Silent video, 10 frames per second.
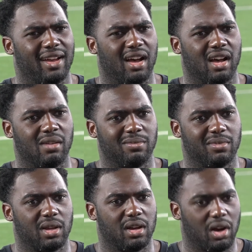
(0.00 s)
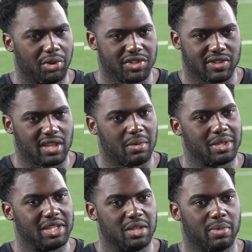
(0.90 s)
Always just thinking about
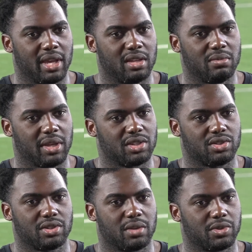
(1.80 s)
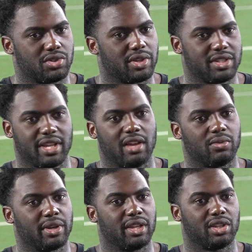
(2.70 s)
knee bend, making sure that we're stretched out
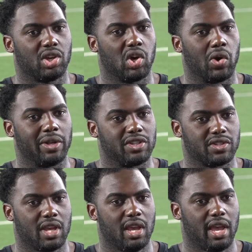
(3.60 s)
and ready to go, and just